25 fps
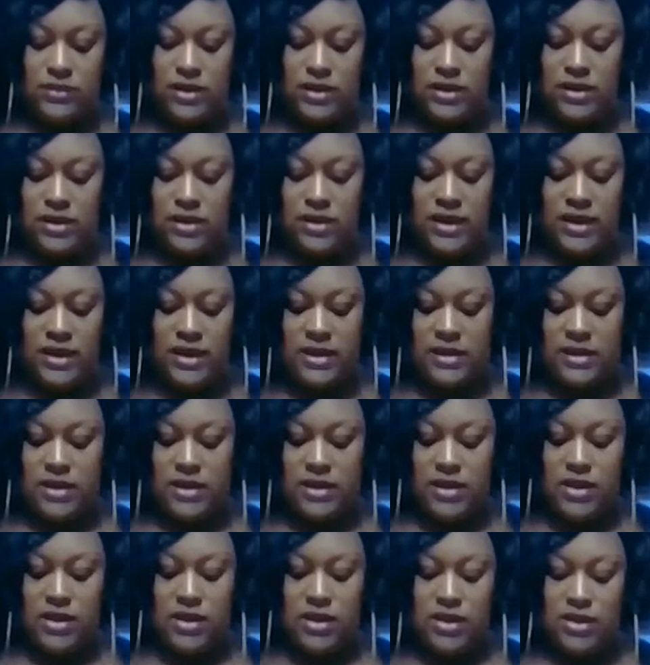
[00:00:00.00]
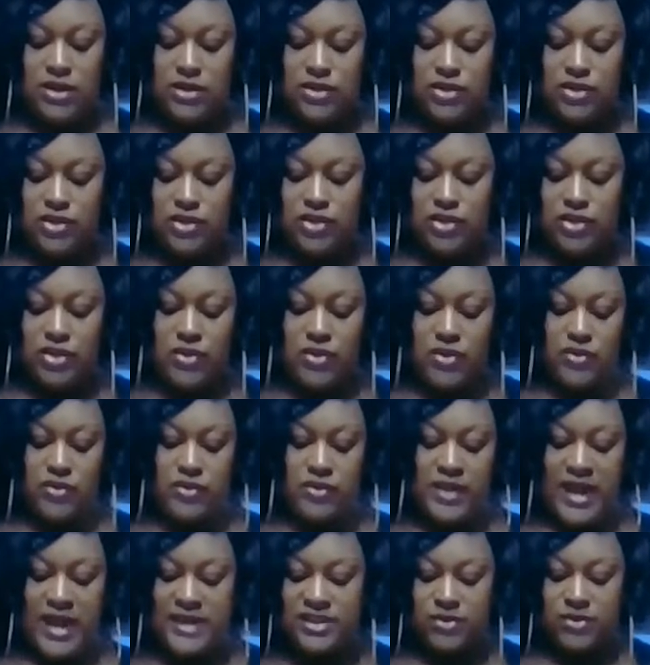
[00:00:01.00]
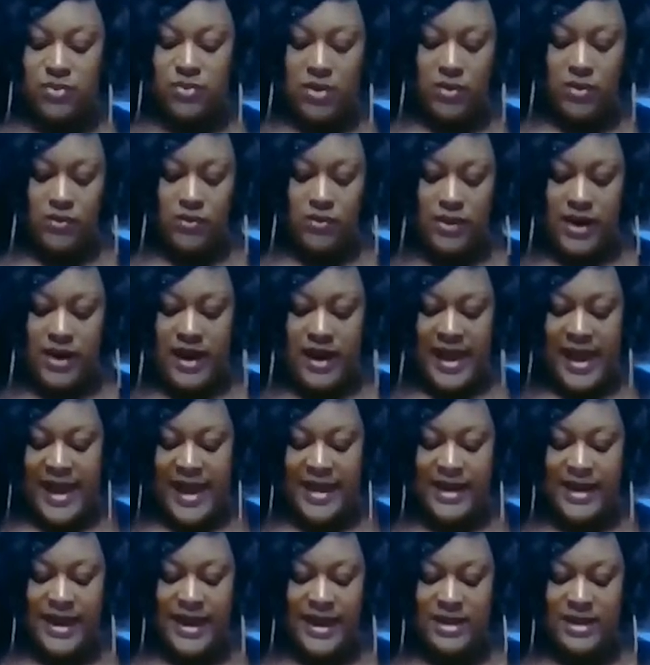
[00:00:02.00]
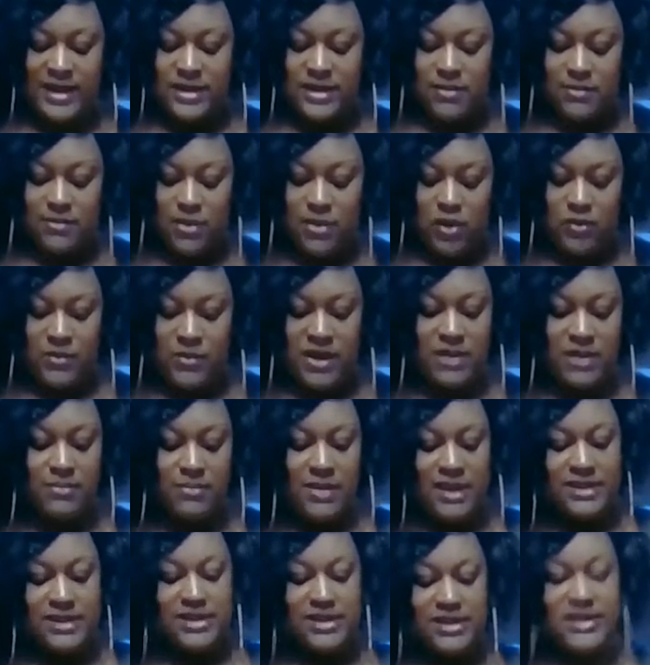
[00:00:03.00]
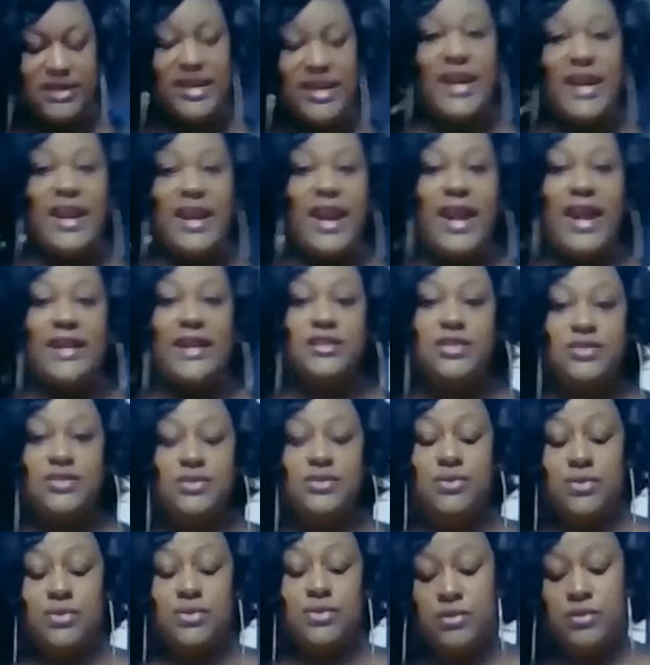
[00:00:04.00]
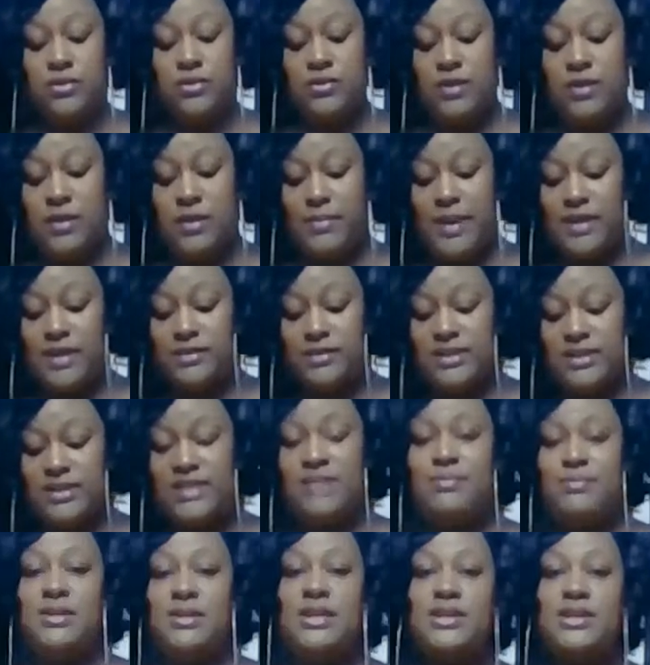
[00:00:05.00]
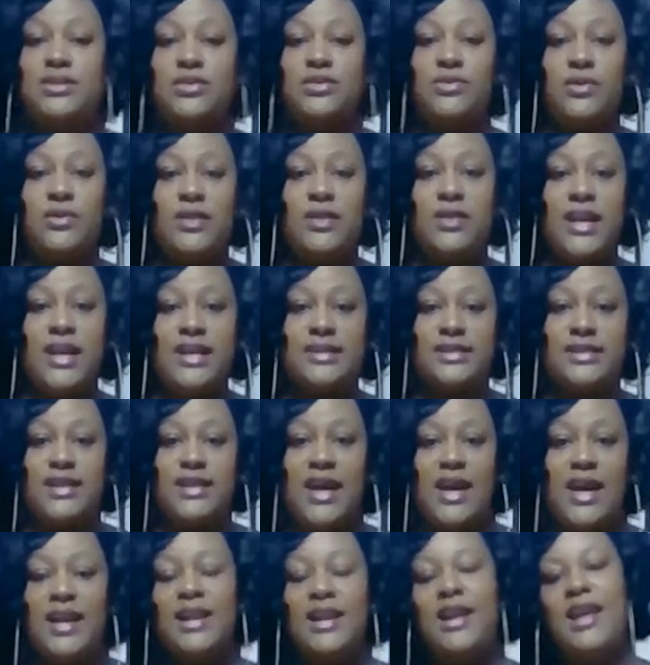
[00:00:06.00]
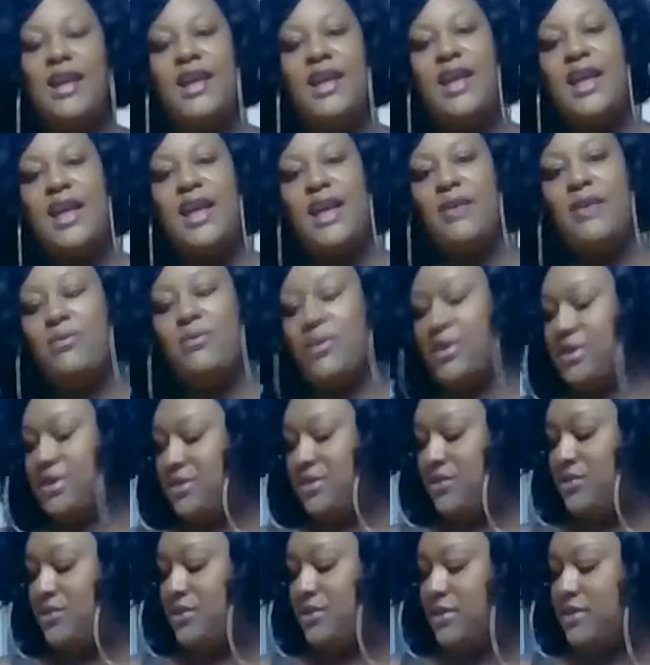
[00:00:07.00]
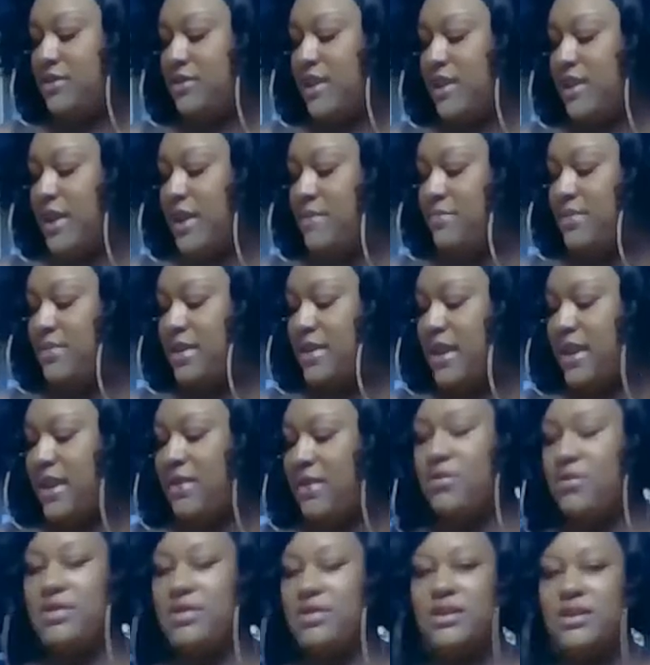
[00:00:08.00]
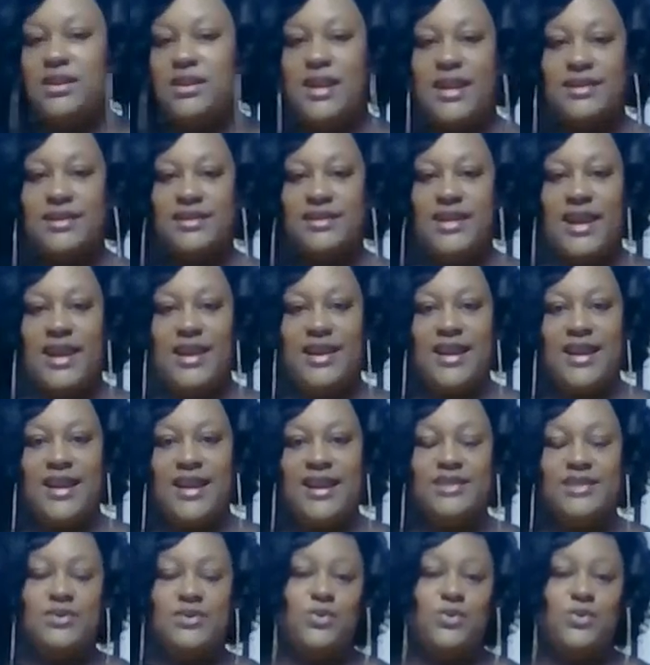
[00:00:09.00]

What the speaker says: Alright. So that's where we're at the moment. My steak has grilled about 10 minutes on that side, and we're going to do the same thing with the next side, guys.